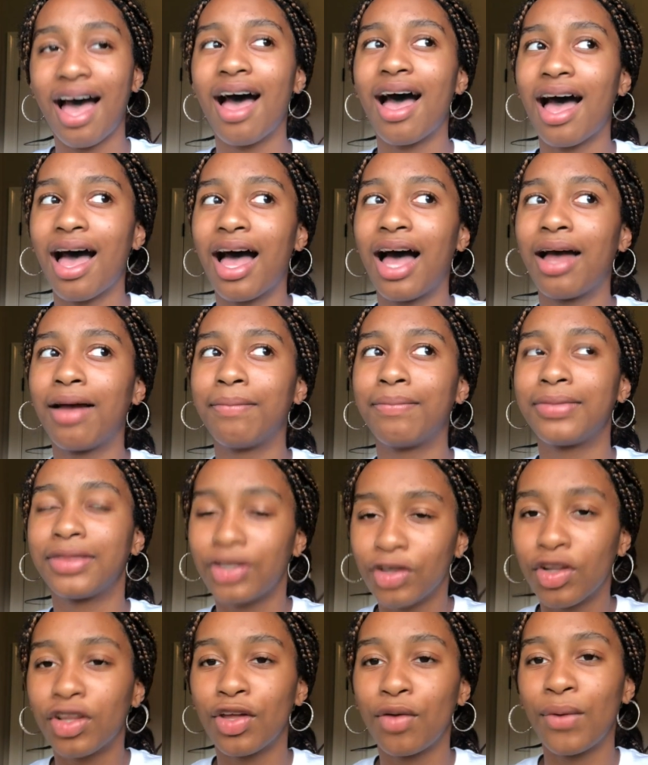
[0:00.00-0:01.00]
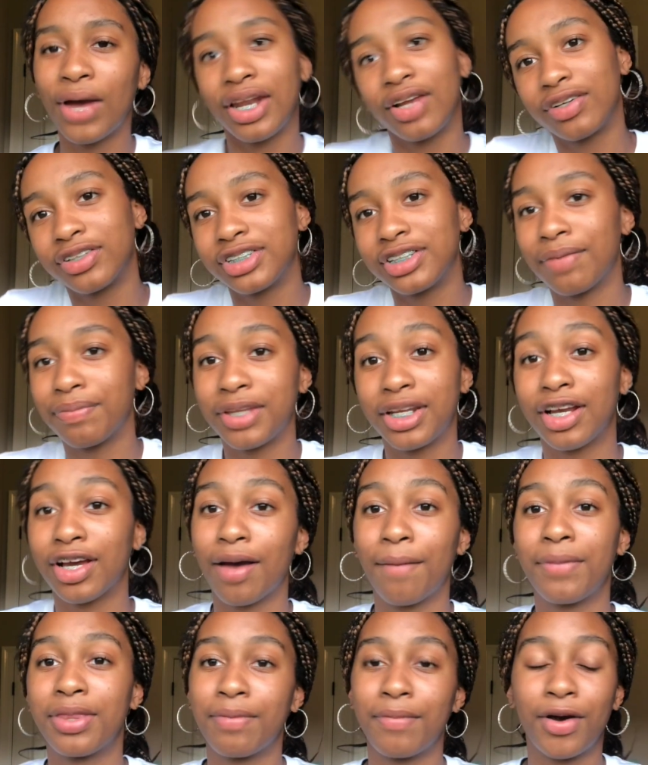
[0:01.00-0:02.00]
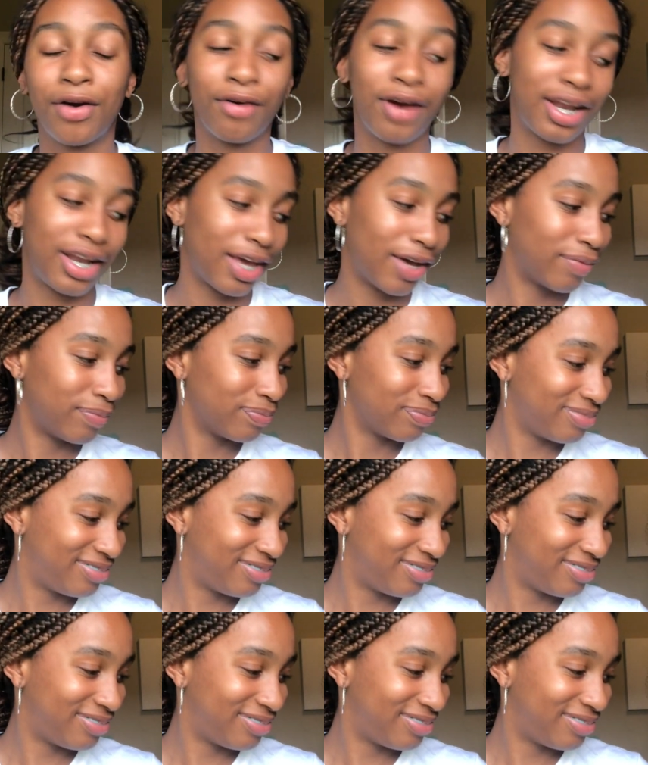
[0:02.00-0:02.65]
I'm literally waiting on something to come in the mail right now.